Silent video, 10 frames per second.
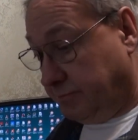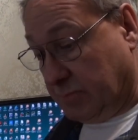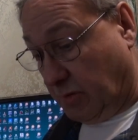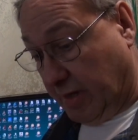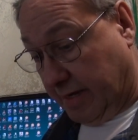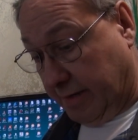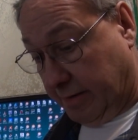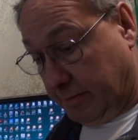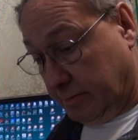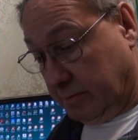What do we got
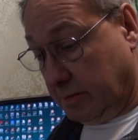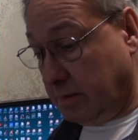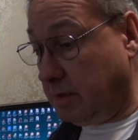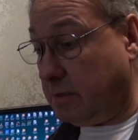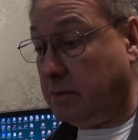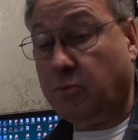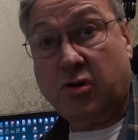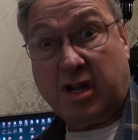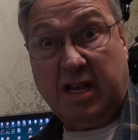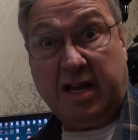here? Oh,
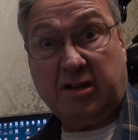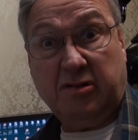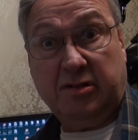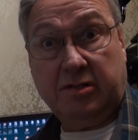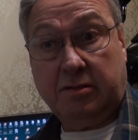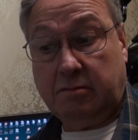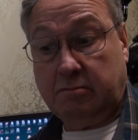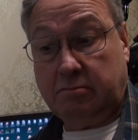more connectors.